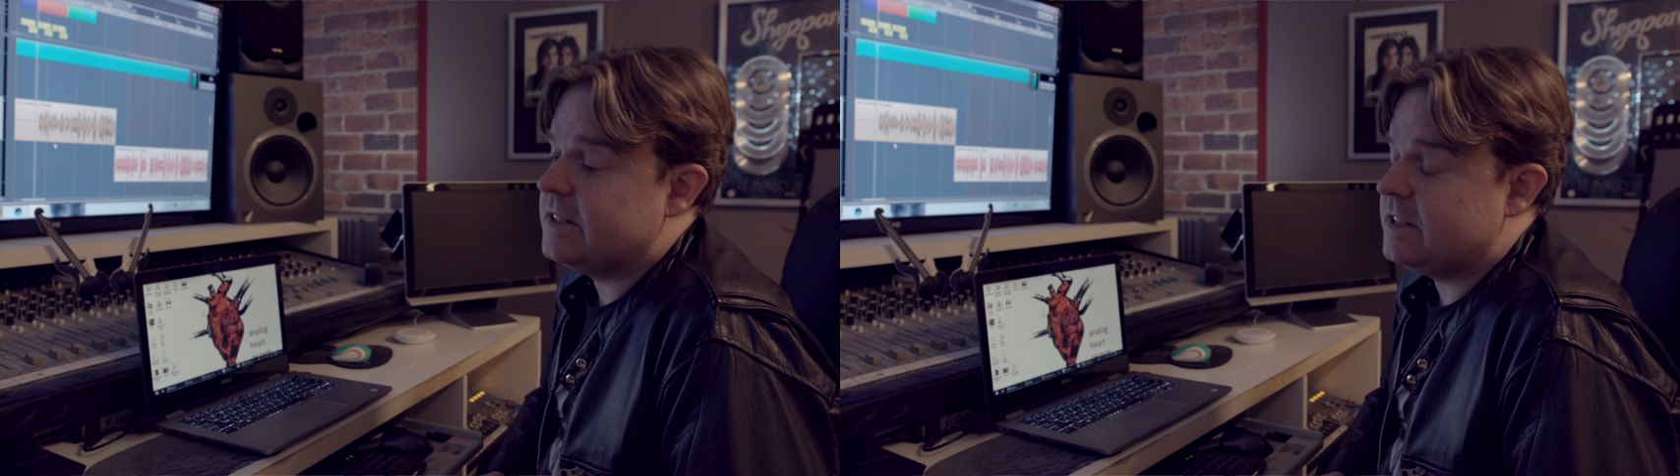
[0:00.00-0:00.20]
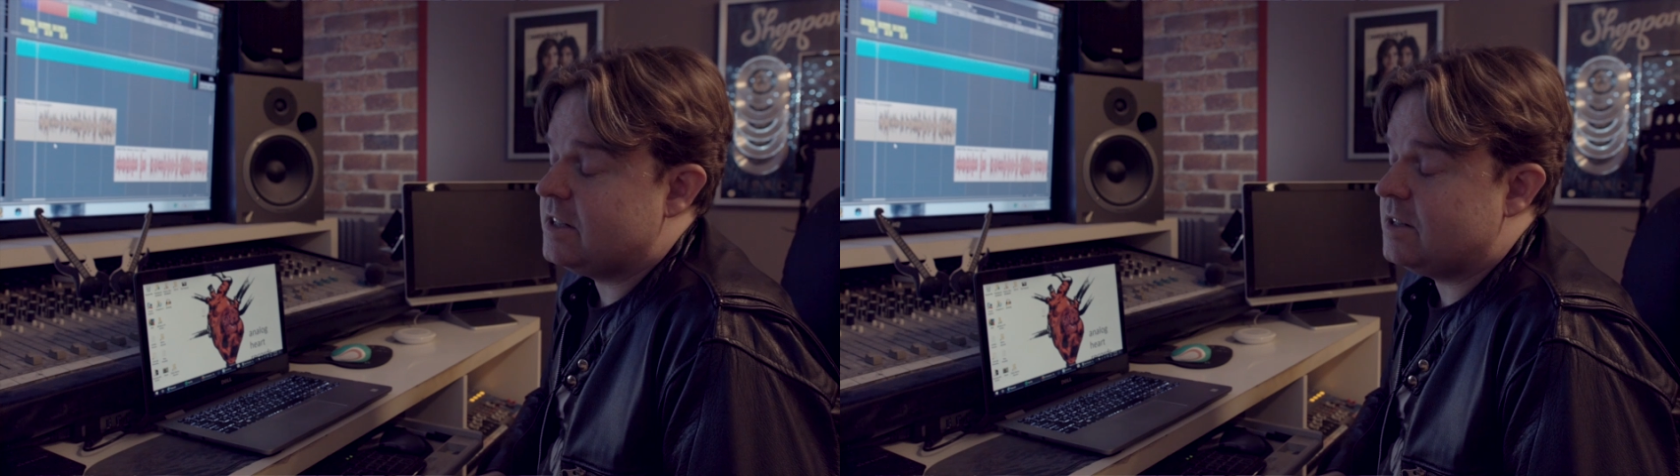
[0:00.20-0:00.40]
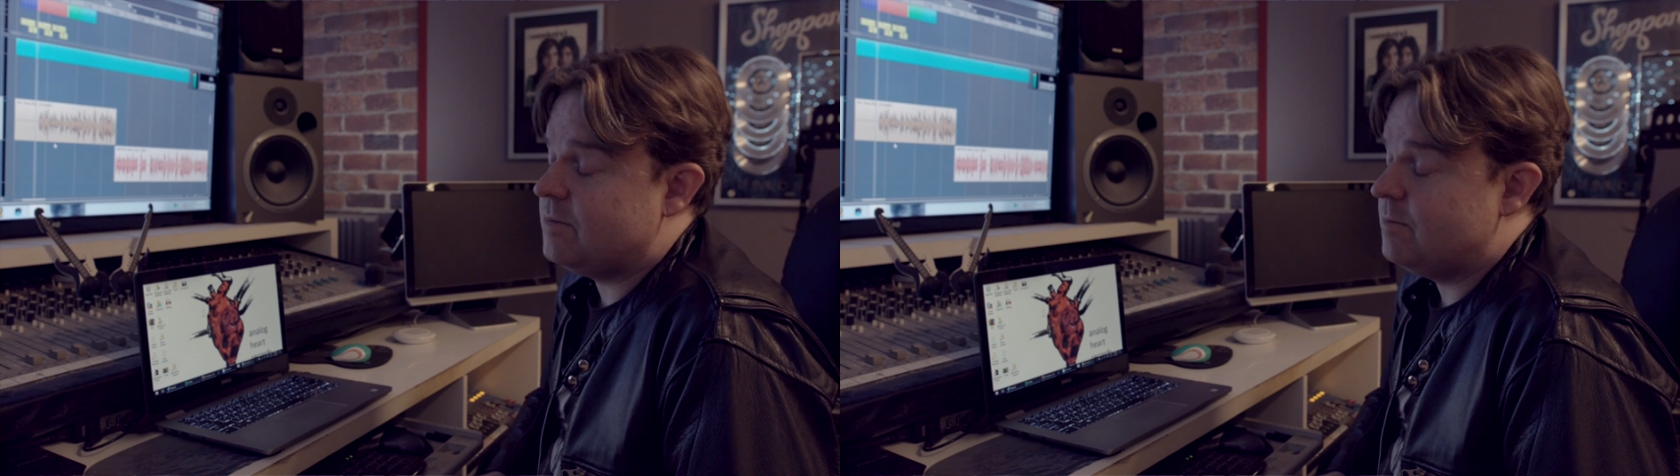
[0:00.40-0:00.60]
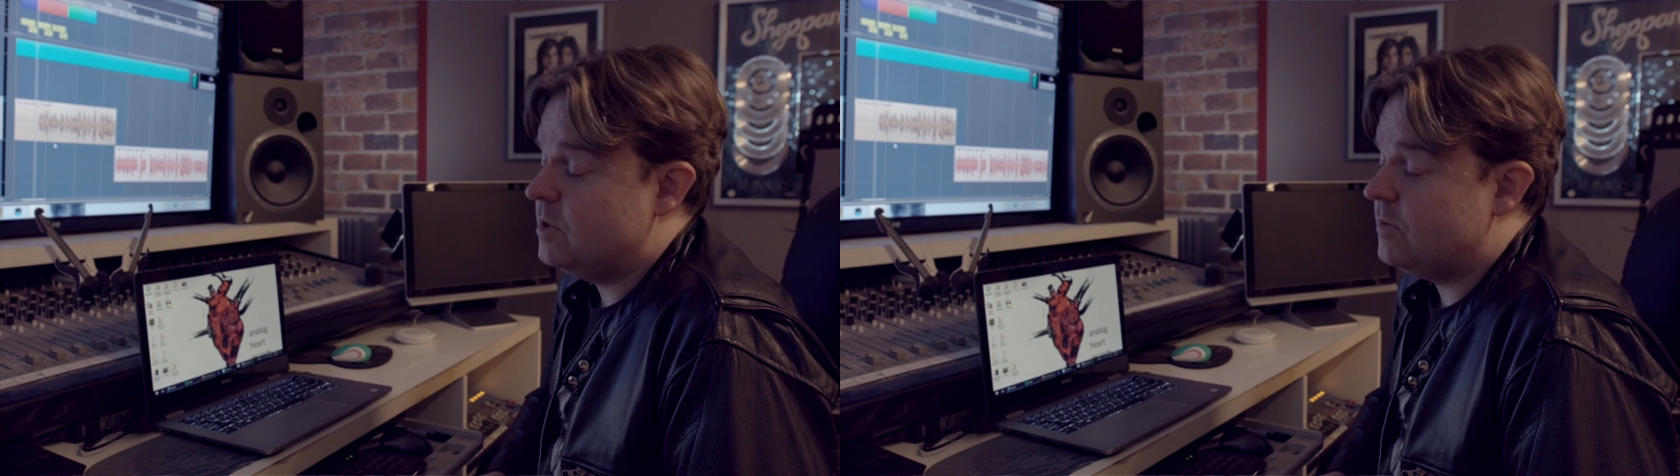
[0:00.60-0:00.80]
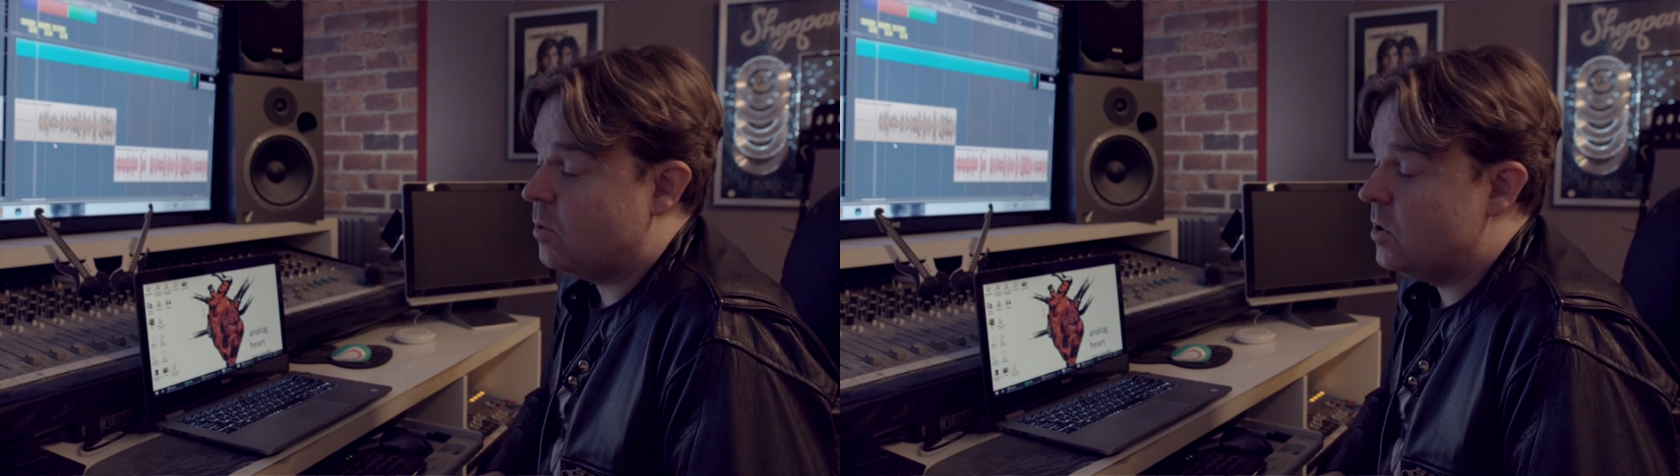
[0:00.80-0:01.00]
uh,
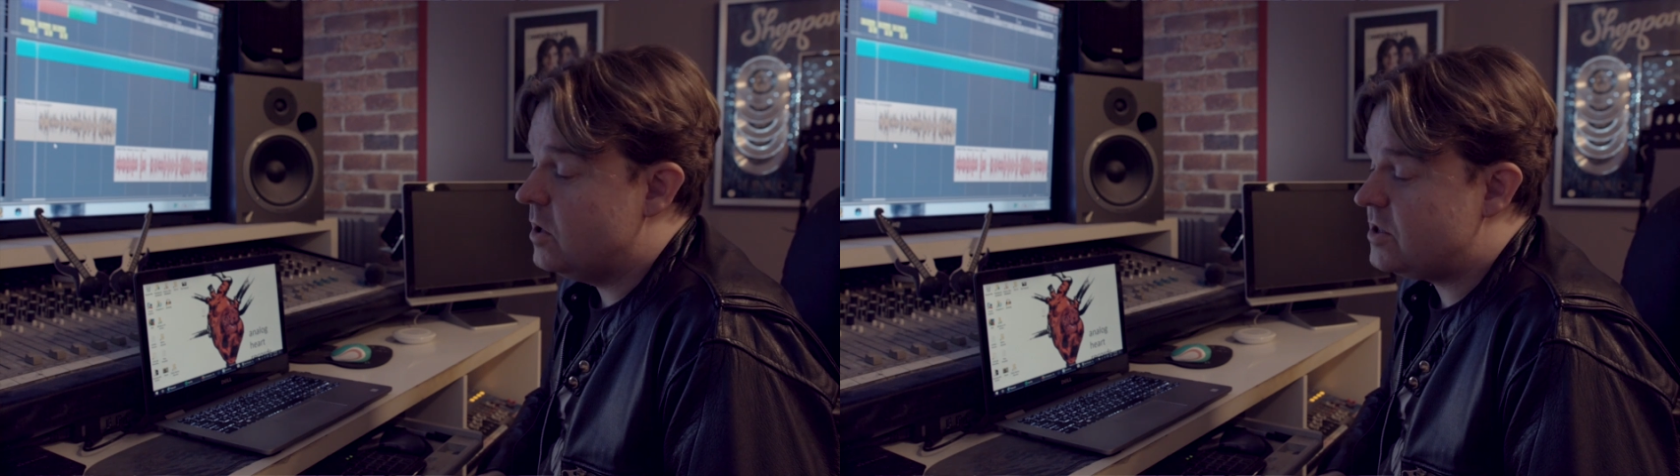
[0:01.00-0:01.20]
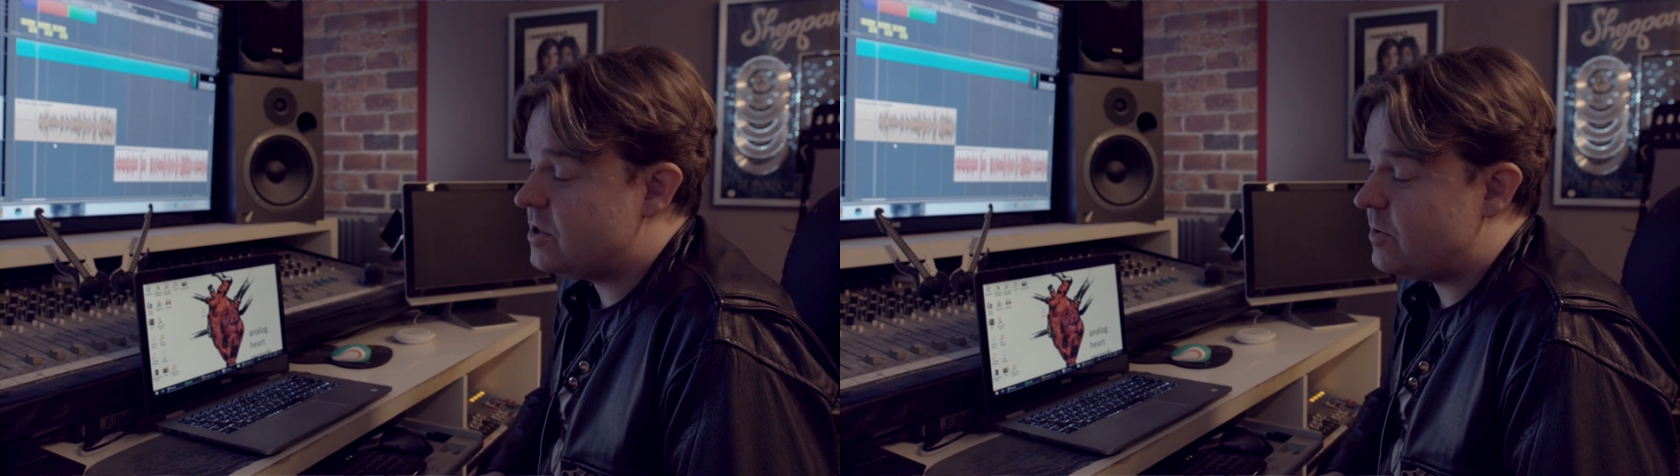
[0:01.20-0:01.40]
move words